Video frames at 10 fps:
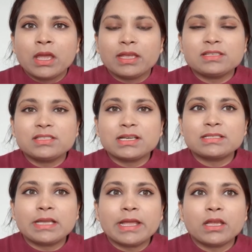It's
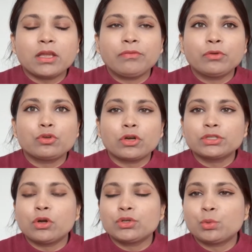just like if you don't
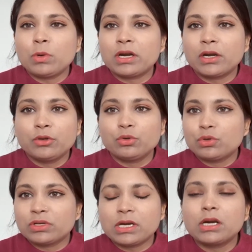go to work, you
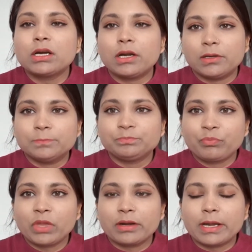don't earn,
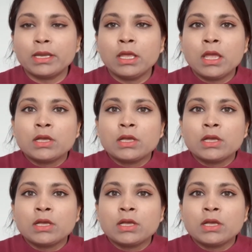right?